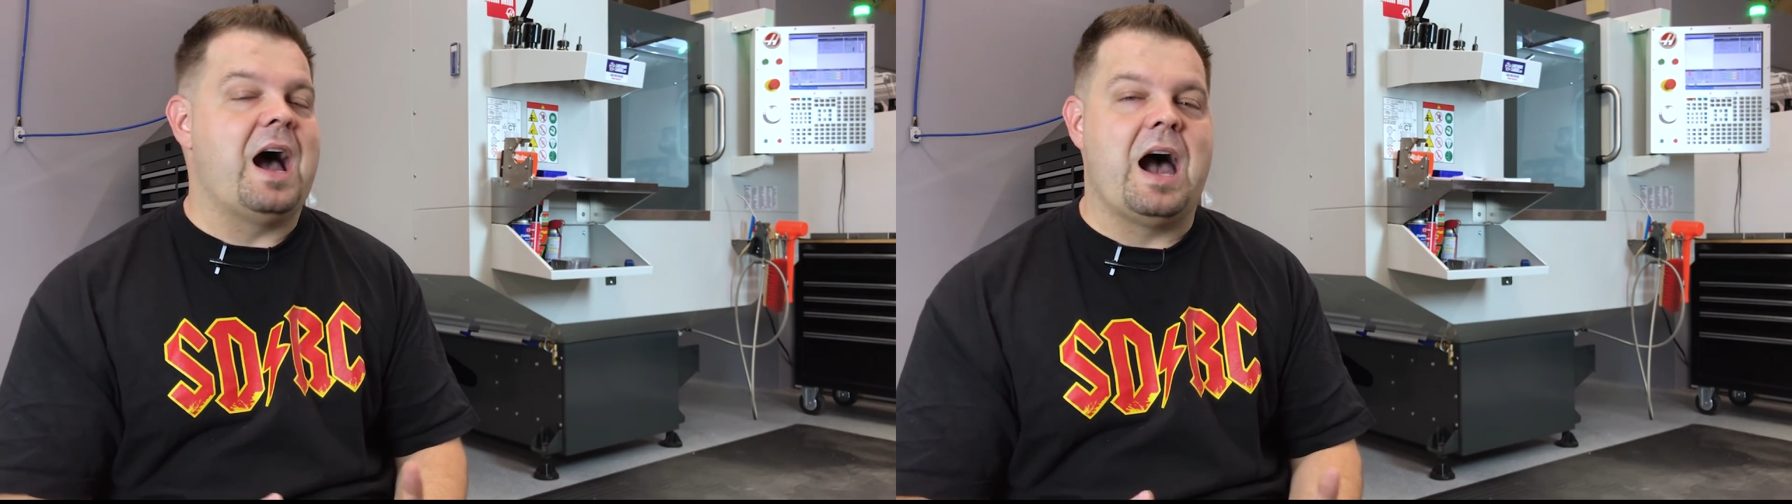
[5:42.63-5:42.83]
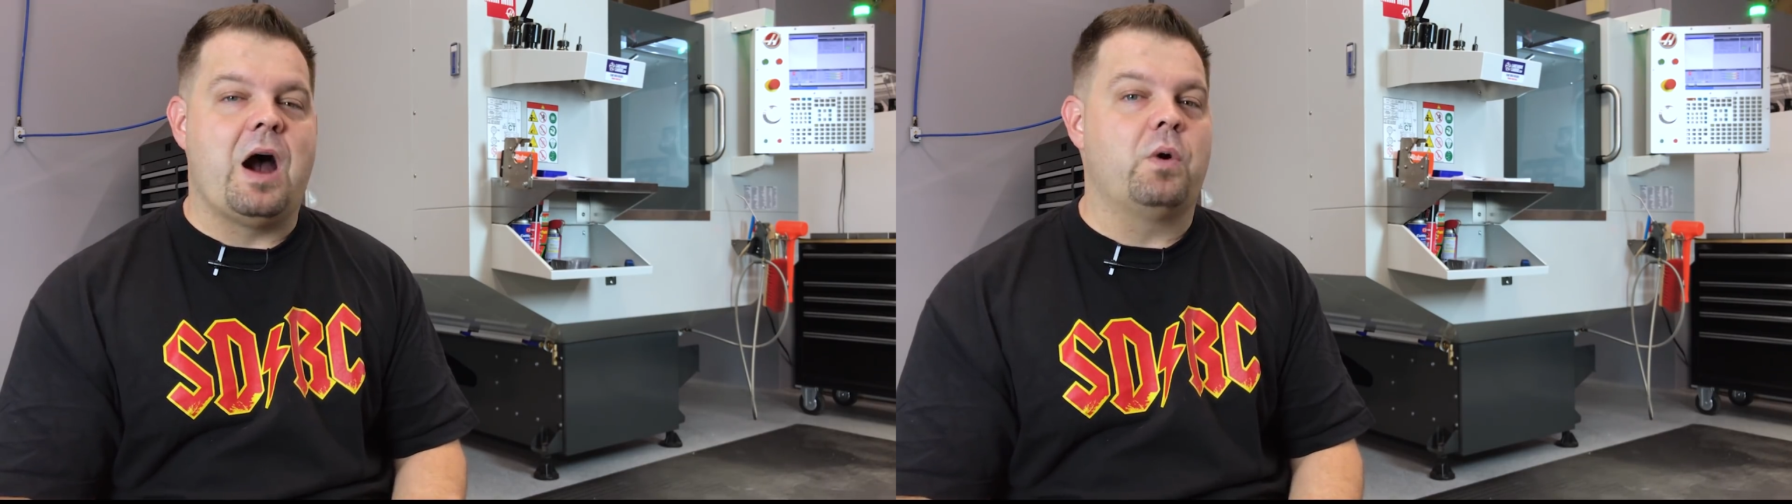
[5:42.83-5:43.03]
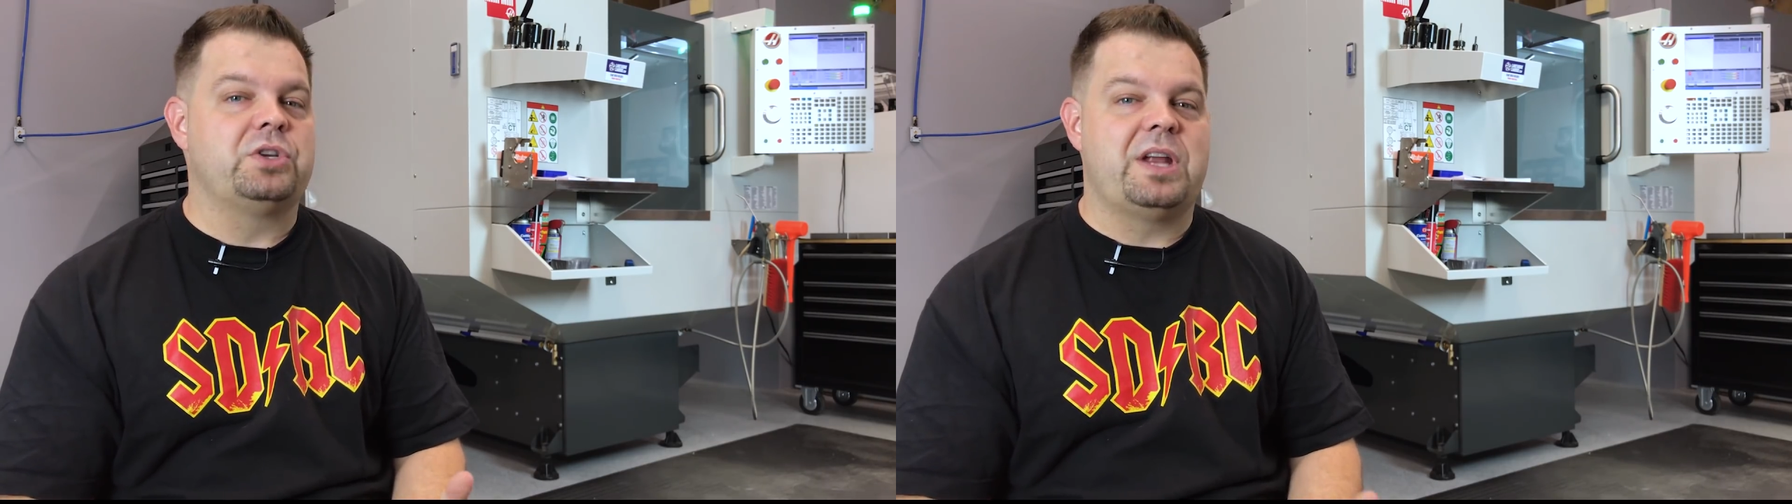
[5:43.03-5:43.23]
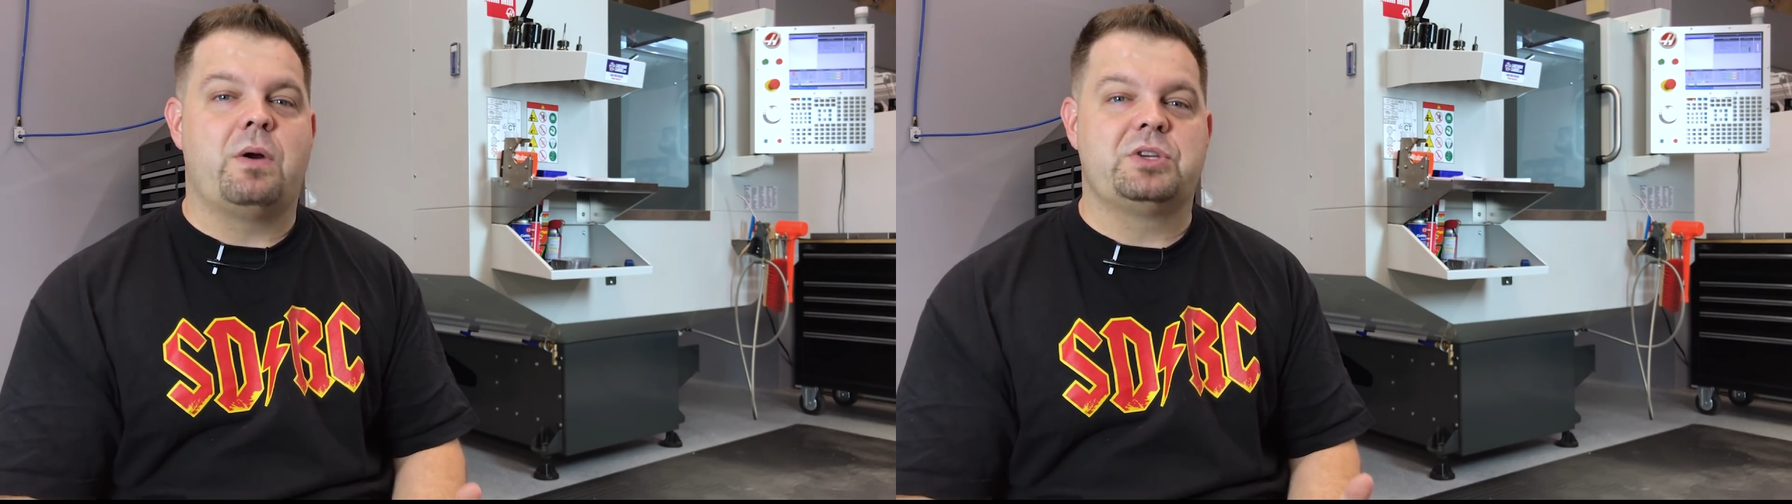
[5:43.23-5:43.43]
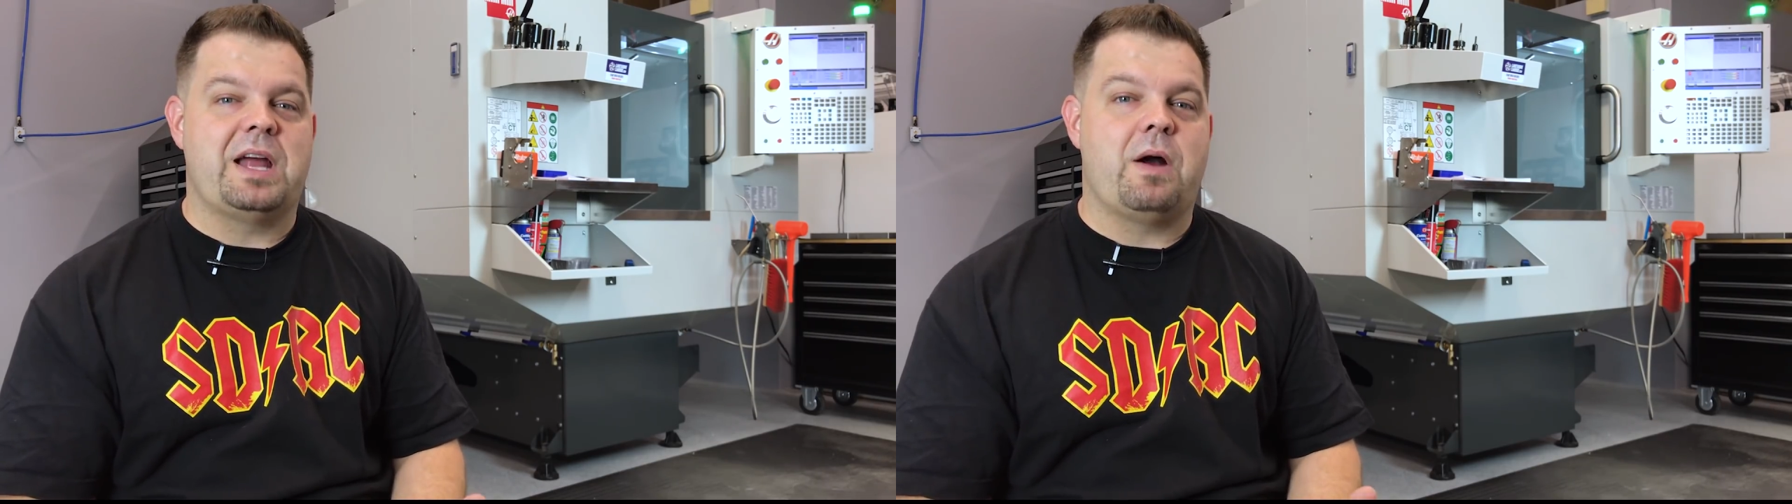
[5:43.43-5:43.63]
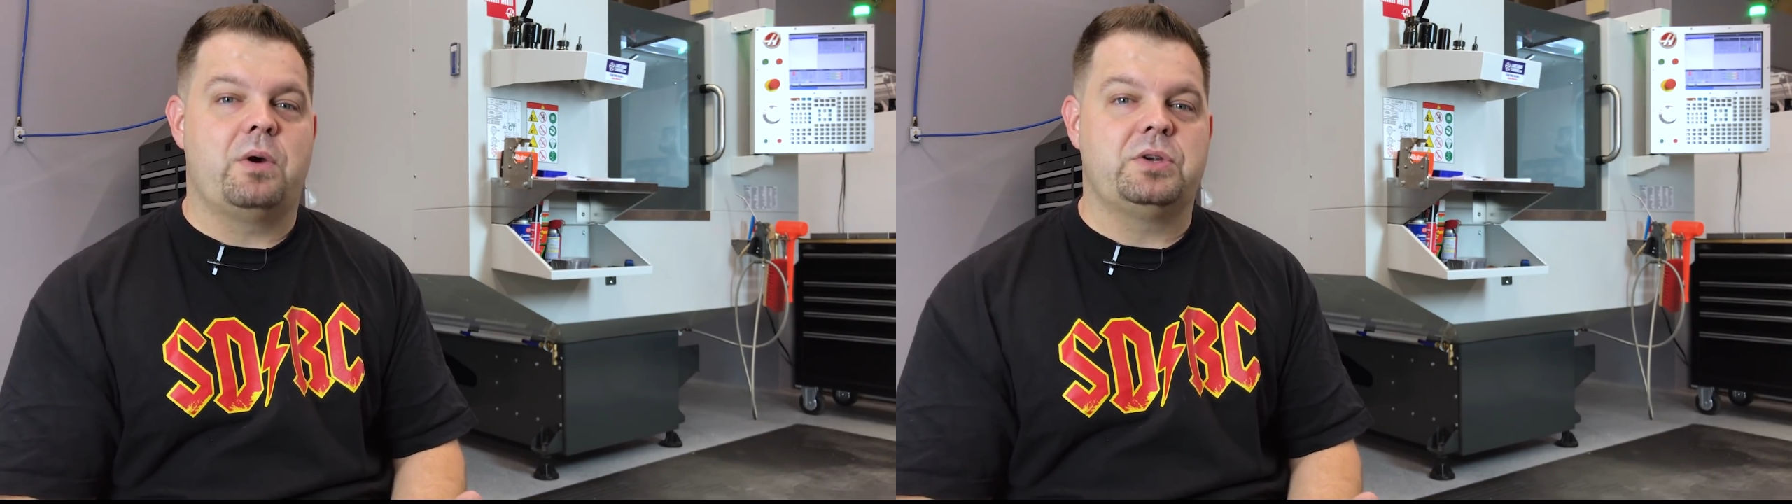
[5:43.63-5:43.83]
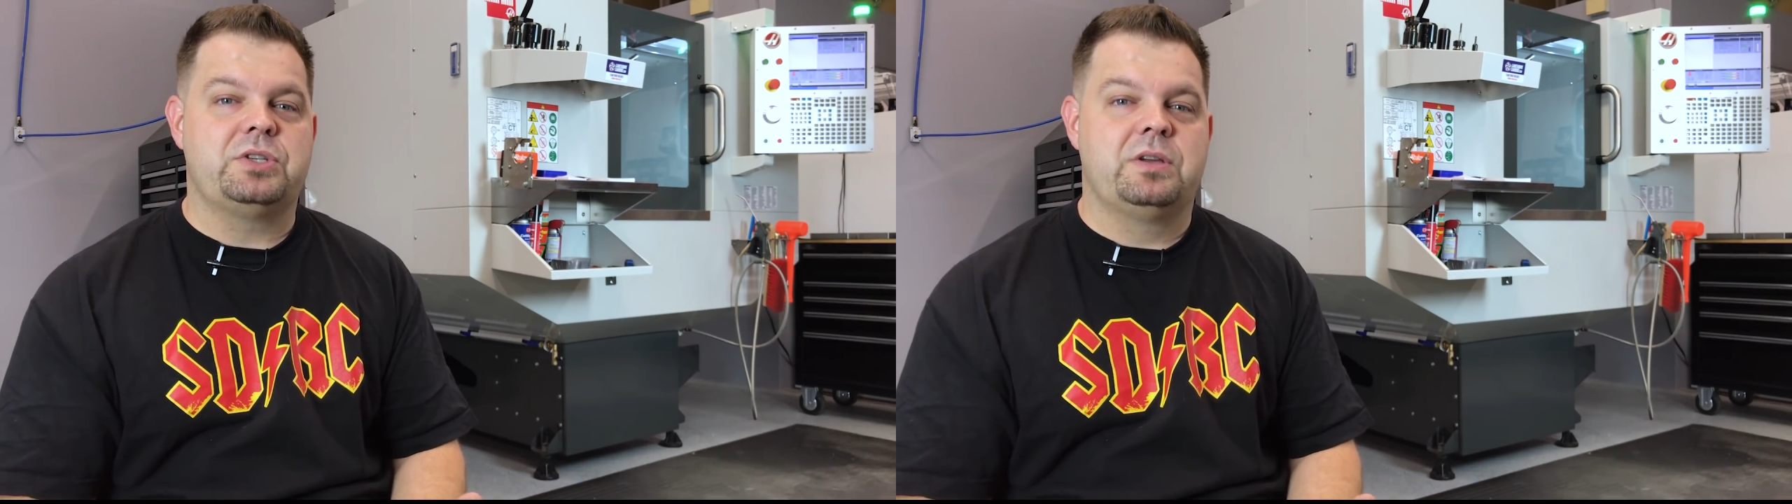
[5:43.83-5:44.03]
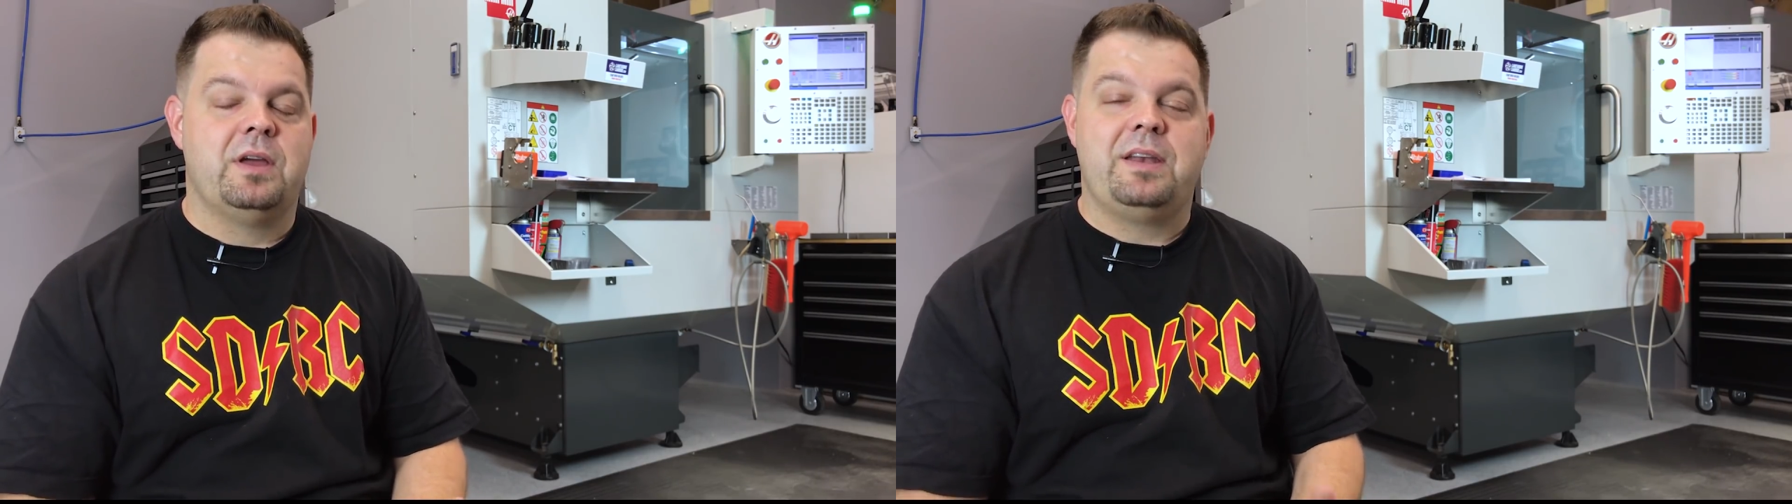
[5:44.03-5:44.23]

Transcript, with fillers: hours and hours and hours.